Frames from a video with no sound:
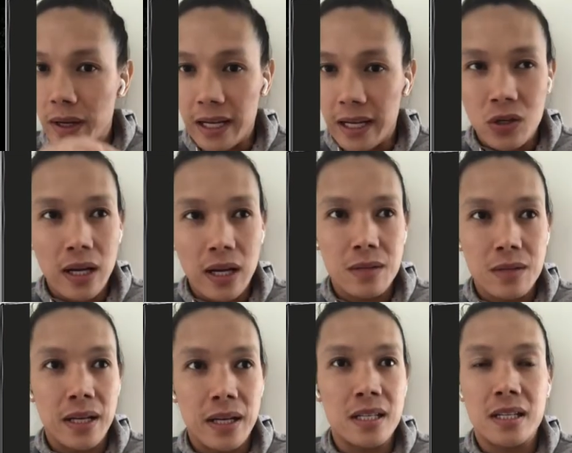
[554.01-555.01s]
get you guys
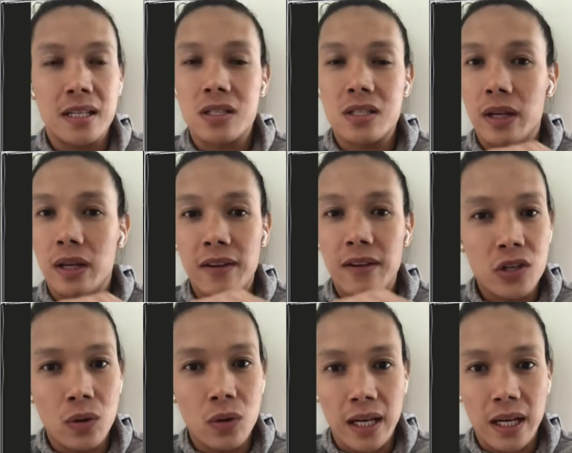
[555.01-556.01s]
messages, to get
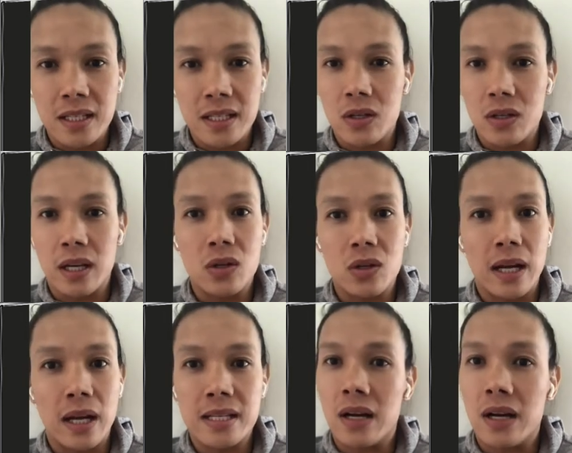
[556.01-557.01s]
showcases, to get you
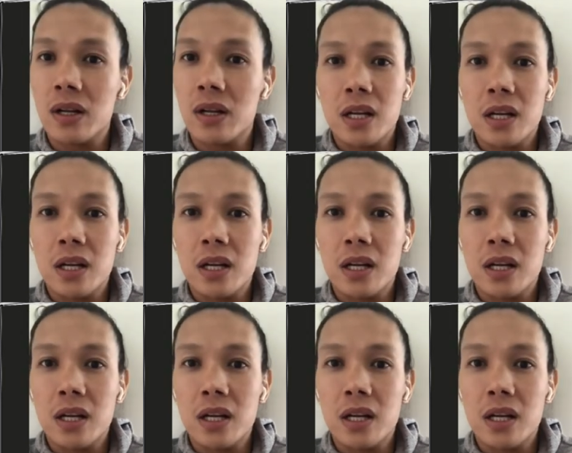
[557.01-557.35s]
guys out,